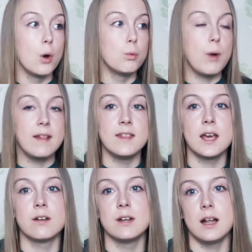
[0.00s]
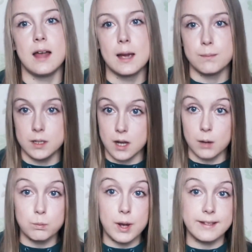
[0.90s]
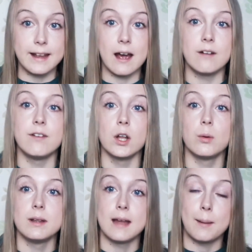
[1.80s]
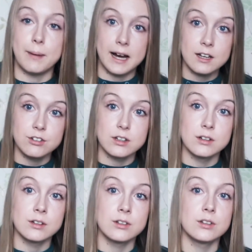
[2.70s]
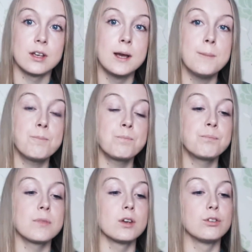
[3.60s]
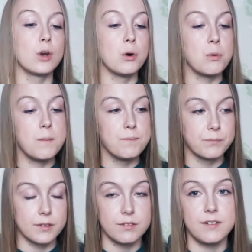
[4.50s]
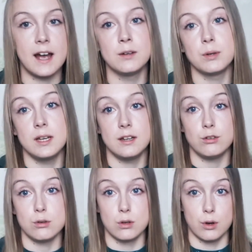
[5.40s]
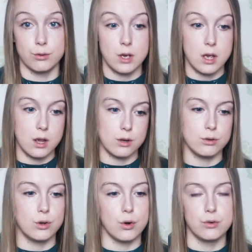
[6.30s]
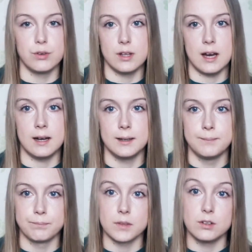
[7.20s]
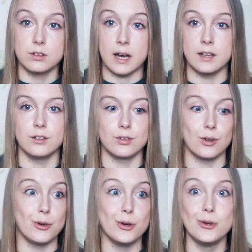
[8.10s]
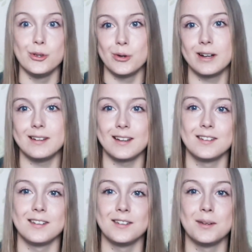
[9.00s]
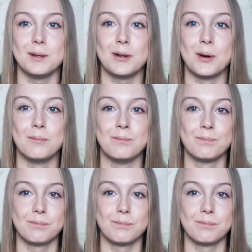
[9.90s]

when they are in alignment and when they are following their passions. So find what it is you love and go for that because that is who you are destined to become.